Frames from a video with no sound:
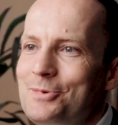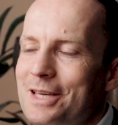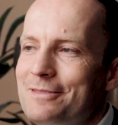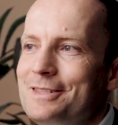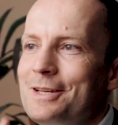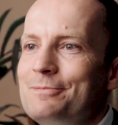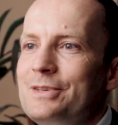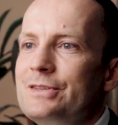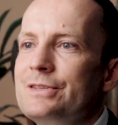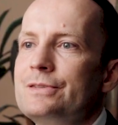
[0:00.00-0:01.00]
we have the
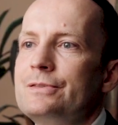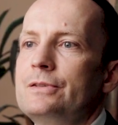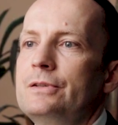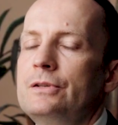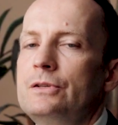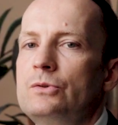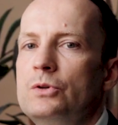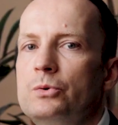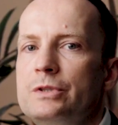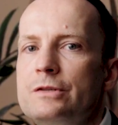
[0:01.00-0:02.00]
ambitions
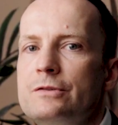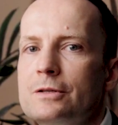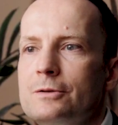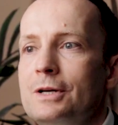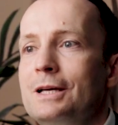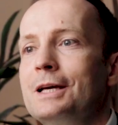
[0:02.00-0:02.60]
to go digital,